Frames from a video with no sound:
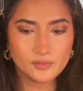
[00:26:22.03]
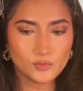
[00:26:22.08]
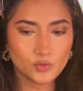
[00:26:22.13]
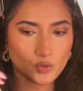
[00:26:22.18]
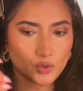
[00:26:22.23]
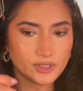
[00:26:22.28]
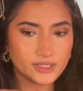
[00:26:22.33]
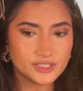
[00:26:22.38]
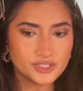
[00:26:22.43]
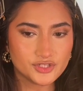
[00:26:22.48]

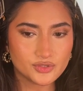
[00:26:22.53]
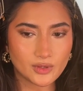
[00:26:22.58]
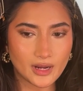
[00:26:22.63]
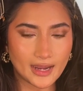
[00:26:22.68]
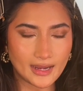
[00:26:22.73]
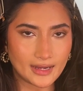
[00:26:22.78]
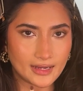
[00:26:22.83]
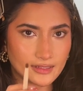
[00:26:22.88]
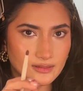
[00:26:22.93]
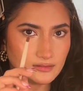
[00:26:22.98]
going to
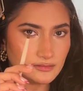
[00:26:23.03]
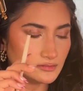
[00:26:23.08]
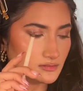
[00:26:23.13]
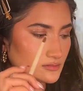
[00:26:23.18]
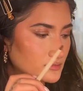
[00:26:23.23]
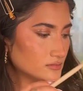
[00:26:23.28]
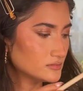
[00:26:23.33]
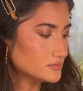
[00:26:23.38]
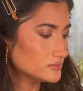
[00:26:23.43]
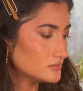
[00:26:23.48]
add
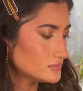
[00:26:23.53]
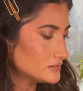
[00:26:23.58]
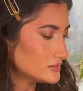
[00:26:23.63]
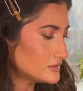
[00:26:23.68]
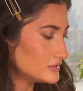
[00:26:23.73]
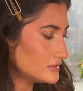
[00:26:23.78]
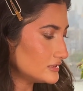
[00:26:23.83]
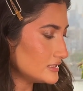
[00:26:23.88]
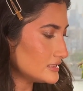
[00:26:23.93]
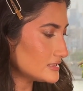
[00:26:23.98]

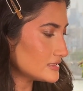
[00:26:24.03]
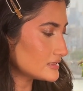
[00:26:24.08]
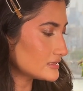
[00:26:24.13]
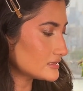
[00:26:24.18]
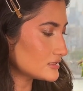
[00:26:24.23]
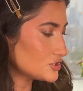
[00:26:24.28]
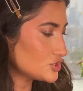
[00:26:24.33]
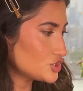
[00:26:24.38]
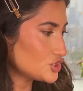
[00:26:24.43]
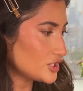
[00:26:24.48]
this
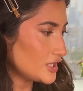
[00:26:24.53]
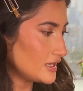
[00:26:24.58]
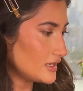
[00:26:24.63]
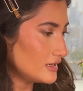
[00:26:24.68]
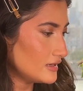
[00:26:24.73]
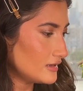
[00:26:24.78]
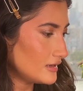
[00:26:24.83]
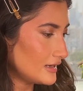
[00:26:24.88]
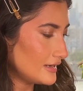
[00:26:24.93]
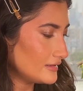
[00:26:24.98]

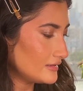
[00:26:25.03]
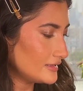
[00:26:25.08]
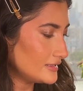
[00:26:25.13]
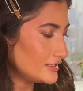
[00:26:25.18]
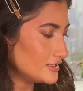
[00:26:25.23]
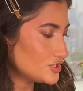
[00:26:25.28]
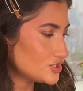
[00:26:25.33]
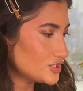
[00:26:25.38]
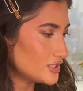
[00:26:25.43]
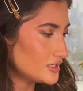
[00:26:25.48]
shade,
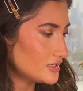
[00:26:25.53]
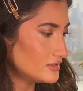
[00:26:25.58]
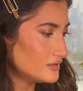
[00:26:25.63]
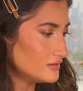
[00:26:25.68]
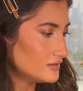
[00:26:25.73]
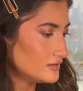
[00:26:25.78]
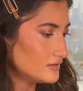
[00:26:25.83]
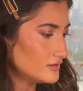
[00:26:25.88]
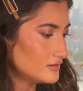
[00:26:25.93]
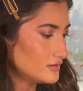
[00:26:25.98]
highlighting shade,
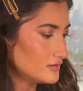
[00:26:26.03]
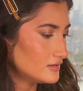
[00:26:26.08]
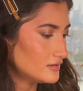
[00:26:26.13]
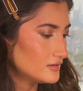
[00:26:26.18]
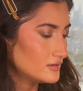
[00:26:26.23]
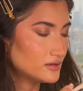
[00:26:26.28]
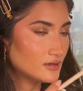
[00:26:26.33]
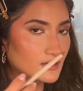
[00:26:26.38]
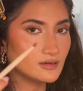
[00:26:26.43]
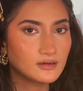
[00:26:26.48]

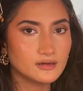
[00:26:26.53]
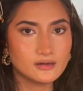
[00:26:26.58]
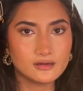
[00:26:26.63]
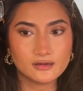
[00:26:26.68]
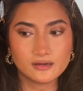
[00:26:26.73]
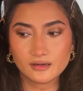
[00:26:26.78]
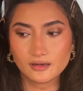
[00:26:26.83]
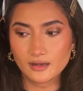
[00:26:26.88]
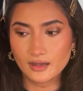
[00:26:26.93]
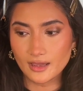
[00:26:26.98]

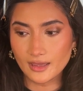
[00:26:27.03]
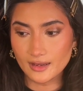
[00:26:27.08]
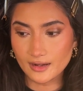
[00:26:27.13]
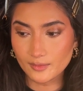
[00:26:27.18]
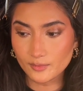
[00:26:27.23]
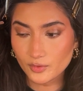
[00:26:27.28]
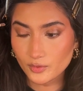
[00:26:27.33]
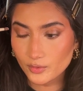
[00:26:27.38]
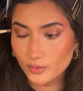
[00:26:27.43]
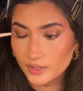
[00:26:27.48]
and
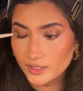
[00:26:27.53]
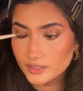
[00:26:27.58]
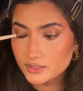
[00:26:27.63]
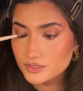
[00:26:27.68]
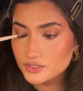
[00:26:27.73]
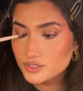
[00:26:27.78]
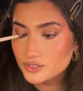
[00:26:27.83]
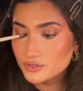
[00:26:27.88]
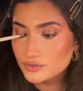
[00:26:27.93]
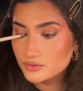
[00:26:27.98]
I'm going
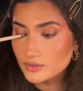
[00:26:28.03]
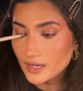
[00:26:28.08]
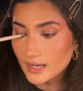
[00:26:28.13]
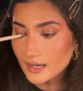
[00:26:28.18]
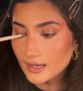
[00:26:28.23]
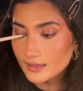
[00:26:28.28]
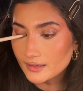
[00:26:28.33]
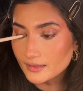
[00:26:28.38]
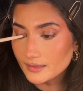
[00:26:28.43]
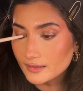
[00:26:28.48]
to
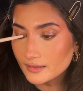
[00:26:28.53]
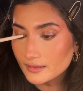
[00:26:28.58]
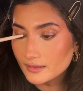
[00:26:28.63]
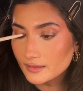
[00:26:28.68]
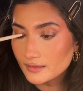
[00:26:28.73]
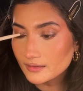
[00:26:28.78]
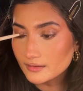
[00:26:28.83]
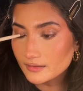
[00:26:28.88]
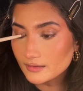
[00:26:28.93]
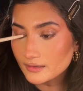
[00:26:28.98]
add it
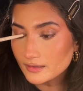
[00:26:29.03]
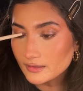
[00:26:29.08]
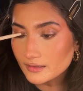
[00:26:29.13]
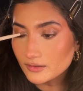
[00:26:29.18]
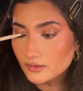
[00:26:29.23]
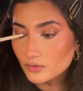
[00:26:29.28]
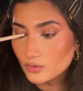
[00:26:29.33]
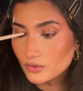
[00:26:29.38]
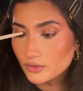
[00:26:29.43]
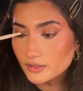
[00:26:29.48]
in the inner
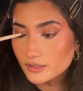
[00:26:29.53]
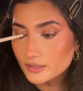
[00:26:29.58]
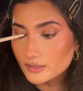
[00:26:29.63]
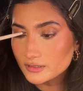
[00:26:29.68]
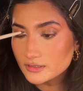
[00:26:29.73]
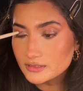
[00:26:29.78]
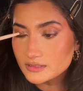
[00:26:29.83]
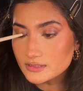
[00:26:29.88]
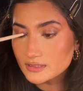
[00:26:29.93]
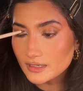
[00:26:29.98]

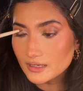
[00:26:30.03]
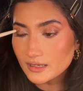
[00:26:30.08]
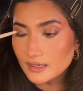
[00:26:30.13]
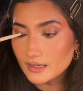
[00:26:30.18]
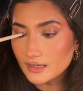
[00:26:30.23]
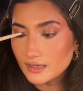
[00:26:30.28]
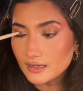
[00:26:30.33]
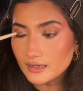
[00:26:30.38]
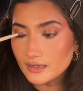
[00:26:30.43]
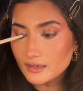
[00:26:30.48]
corners
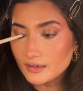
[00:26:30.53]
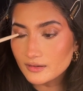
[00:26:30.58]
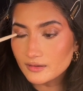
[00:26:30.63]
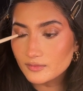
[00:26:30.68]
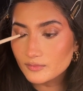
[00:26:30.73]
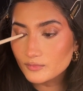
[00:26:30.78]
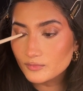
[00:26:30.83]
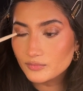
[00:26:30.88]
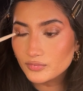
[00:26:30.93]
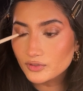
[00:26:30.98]
and
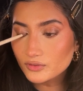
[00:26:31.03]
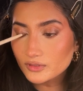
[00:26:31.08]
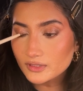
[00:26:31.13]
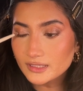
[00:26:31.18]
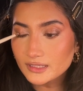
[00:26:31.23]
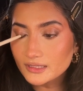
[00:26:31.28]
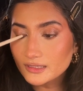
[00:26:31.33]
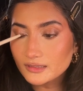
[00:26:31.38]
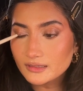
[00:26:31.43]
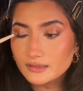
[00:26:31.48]
pull
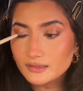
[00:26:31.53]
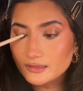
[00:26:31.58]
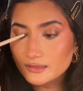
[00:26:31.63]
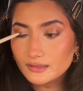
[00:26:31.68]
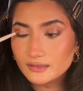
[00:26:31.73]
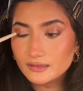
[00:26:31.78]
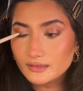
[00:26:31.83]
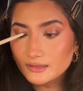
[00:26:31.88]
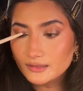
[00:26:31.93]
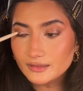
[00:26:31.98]
it
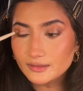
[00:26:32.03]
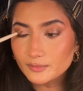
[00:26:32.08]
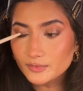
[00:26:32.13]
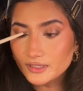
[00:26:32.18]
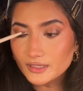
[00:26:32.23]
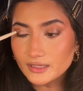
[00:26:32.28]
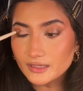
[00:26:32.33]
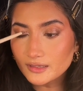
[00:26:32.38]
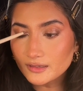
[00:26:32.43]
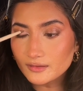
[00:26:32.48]
a little bit
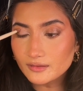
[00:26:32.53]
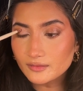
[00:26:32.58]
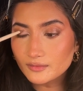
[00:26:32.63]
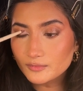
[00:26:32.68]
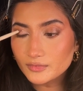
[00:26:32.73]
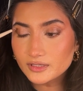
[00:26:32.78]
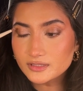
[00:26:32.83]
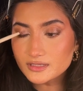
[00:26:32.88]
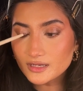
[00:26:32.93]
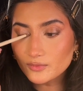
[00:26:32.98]
in
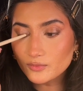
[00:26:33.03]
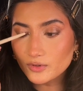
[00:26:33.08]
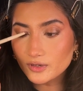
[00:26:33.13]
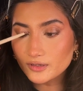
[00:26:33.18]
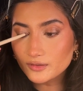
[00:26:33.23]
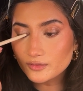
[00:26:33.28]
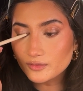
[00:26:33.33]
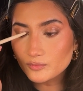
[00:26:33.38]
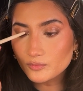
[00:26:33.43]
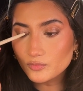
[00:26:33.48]
because I
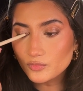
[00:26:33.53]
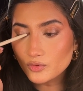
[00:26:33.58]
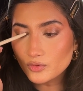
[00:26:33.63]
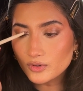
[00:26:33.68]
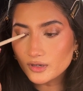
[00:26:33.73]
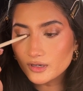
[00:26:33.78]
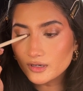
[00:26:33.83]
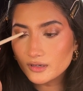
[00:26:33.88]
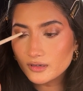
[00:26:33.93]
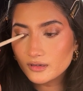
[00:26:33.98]
want a
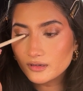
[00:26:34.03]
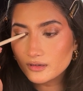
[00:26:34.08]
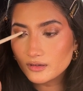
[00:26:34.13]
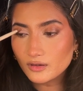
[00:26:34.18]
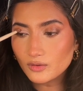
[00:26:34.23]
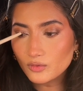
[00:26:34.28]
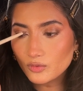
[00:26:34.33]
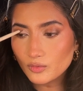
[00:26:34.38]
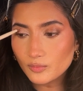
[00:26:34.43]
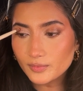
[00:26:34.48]
more
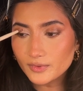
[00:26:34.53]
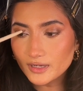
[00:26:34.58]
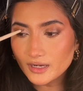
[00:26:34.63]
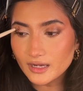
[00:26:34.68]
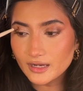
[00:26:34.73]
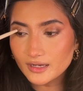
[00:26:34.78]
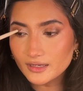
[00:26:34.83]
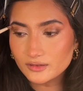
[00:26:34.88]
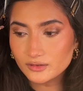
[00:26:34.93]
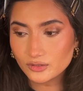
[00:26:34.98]
open
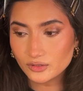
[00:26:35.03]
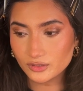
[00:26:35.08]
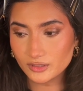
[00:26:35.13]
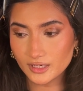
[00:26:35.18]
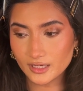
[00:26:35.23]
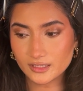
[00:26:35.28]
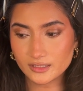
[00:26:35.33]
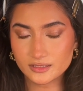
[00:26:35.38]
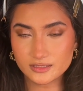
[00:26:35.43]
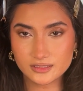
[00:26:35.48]
eye look,
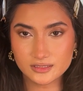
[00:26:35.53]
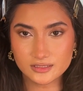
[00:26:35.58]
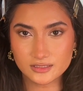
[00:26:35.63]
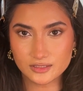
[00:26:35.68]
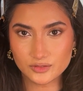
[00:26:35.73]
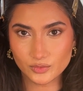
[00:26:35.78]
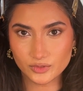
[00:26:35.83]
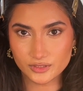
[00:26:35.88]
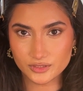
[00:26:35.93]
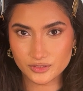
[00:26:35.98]
and this
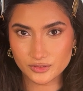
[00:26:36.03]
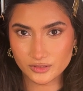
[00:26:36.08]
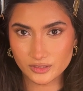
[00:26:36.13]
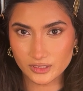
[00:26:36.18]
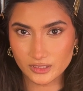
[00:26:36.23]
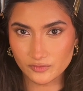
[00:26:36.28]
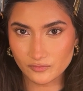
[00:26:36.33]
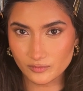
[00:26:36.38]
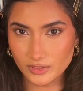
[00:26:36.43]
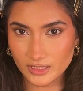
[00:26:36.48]
is what is going to
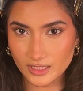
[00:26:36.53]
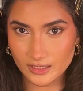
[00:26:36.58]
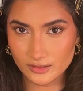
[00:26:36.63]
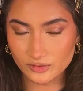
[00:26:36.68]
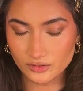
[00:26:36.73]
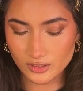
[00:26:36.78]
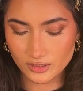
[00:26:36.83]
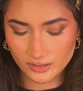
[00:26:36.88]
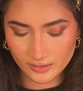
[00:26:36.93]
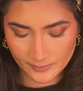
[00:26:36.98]
give me that
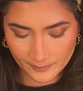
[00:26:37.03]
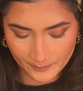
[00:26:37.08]
look.